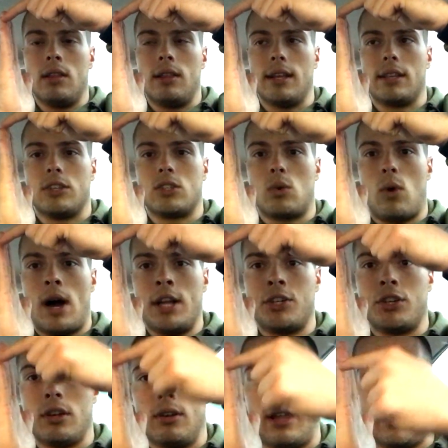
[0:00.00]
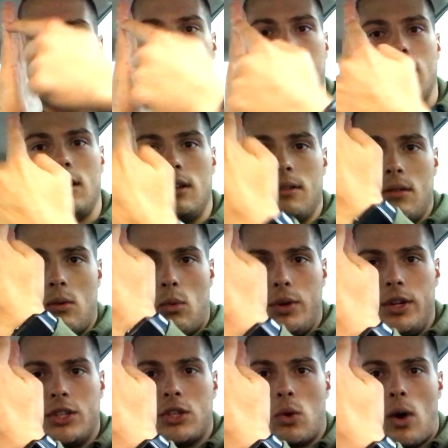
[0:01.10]
Like the squat should, like
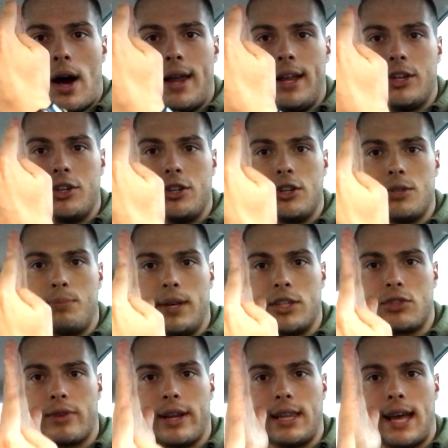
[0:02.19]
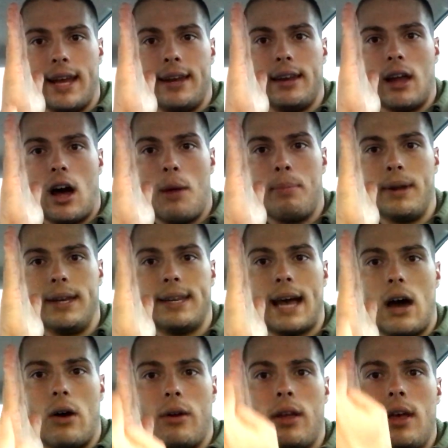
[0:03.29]
when you squat, it should just be a straight line up and
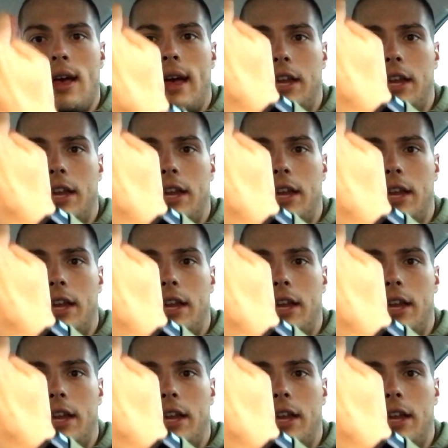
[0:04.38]
down,